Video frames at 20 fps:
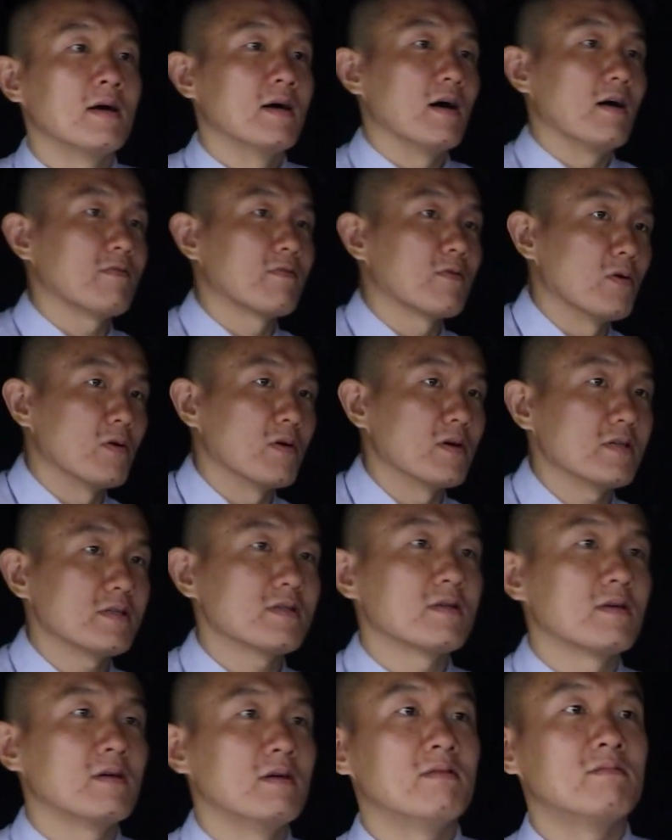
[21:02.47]
Of
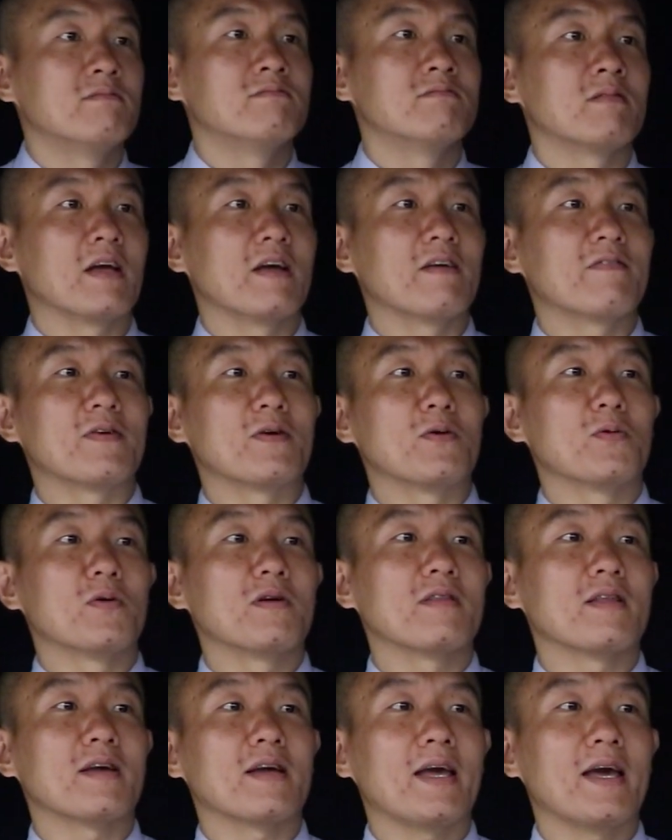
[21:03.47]
course, if it were
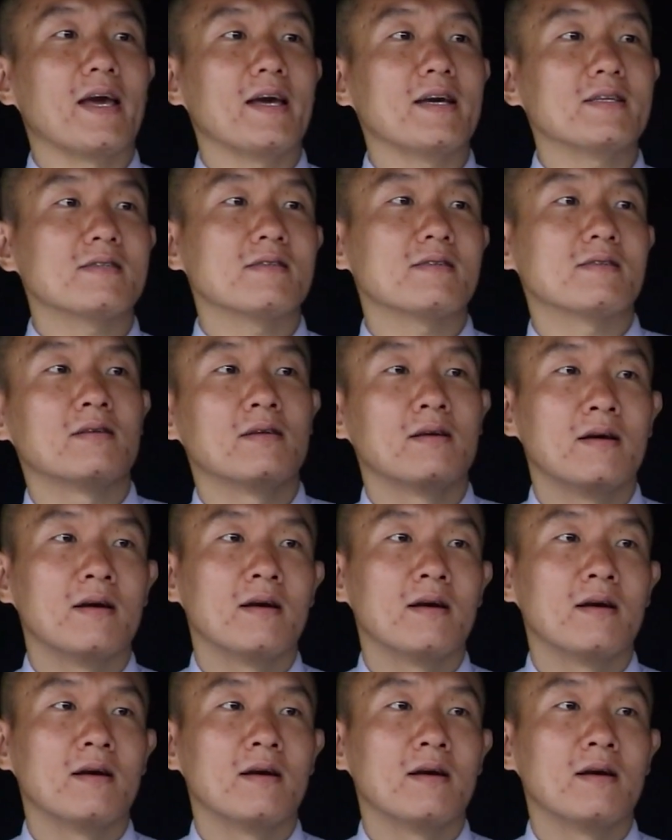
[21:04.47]
the case